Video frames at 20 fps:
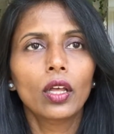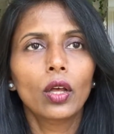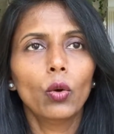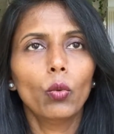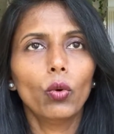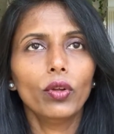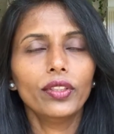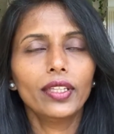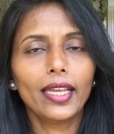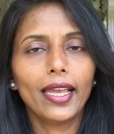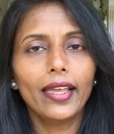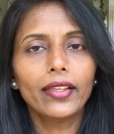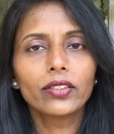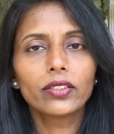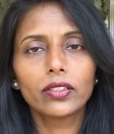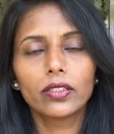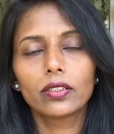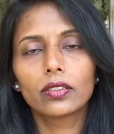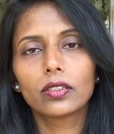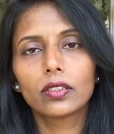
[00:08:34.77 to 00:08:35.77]
what the
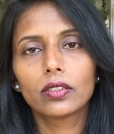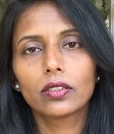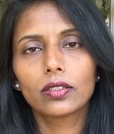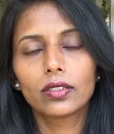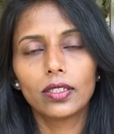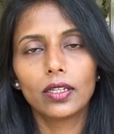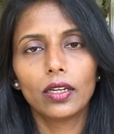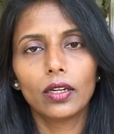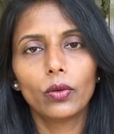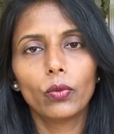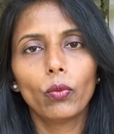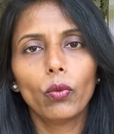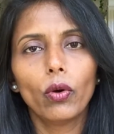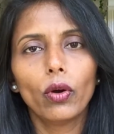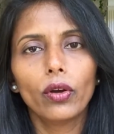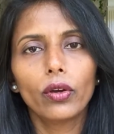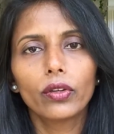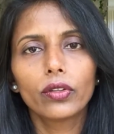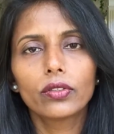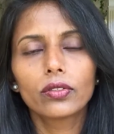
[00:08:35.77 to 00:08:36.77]
ancestors did
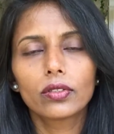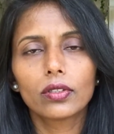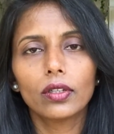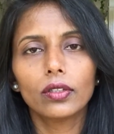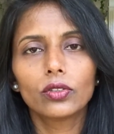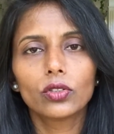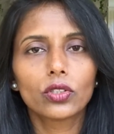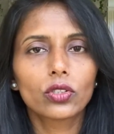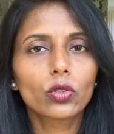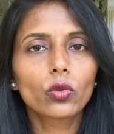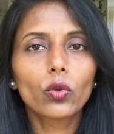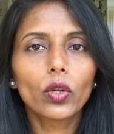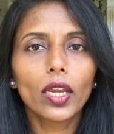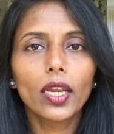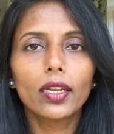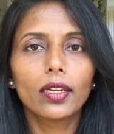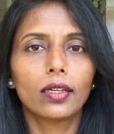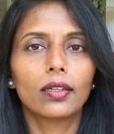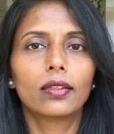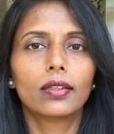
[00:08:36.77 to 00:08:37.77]
was just
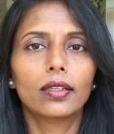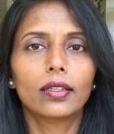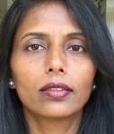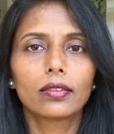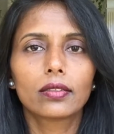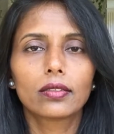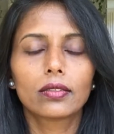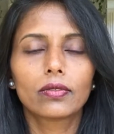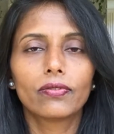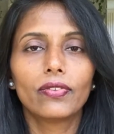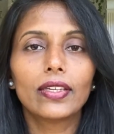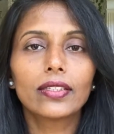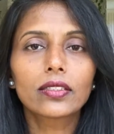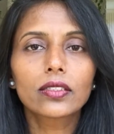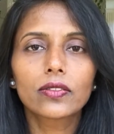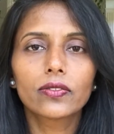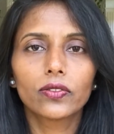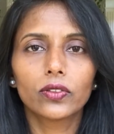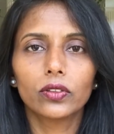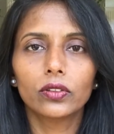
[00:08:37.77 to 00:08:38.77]
created this
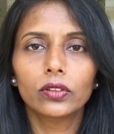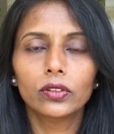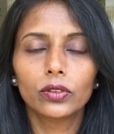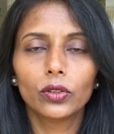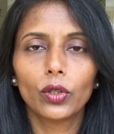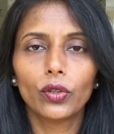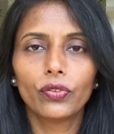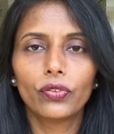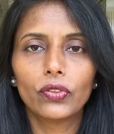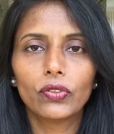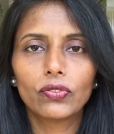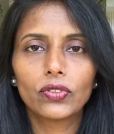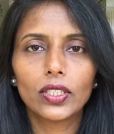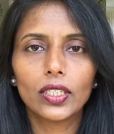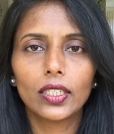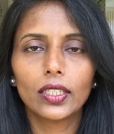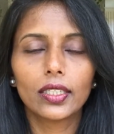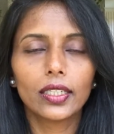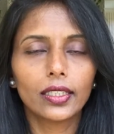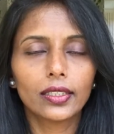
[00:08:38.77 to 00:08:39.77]
festival of
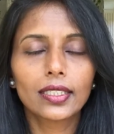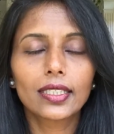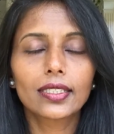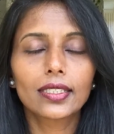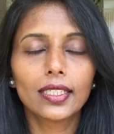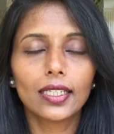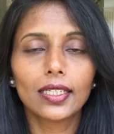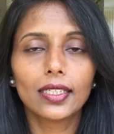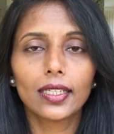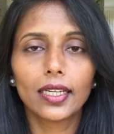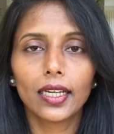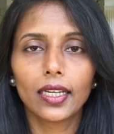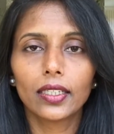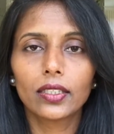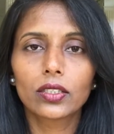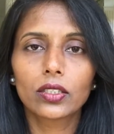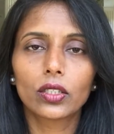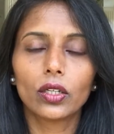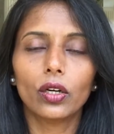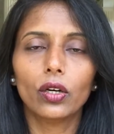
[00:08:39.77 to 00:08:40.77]
16
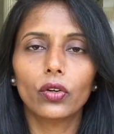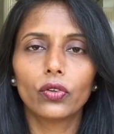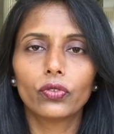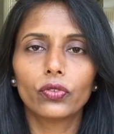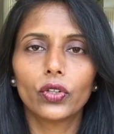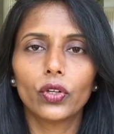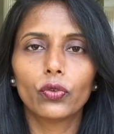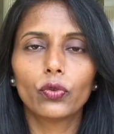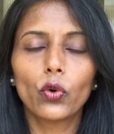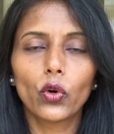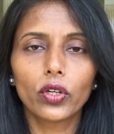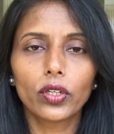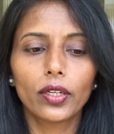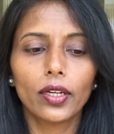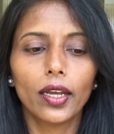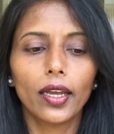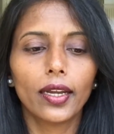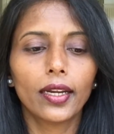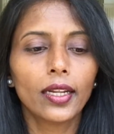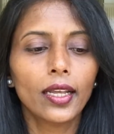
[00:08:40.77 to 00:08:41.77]
days of a
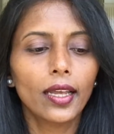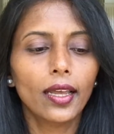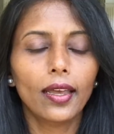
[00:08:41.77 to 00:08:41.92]
fortnight,